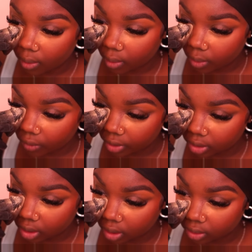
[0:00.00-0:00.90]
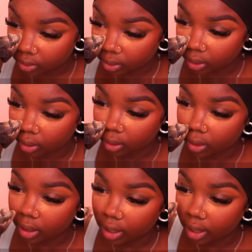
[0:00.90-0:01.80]
reverse contouring
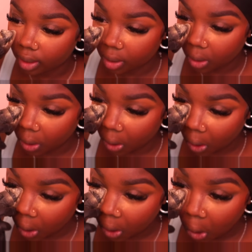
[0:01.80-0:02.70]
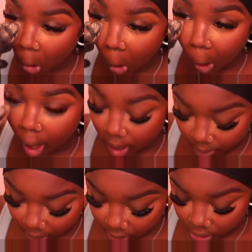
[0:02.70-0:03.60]
again, and
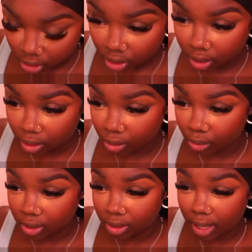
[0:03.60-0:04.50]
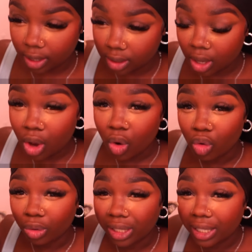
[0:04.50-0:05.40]
making sure to set,
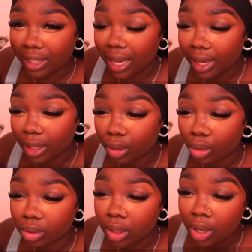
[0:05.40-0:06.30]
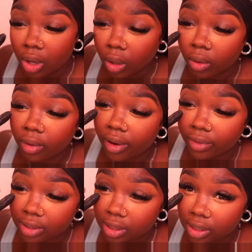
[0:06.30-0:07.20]
really get in those
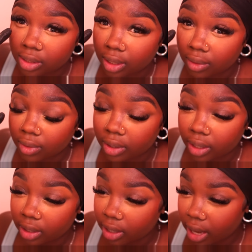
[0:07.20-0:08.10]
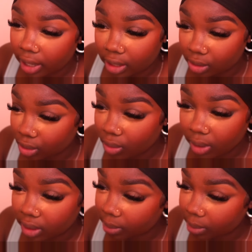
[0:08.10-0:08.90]
crevices of underneath your eye, because you don't want